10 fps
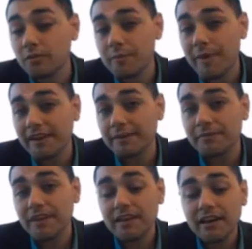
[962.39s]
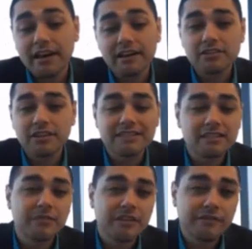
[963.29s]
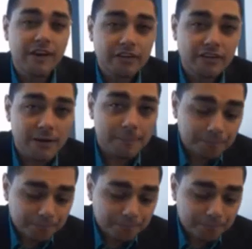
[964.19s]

with Manny. So that's something of value there.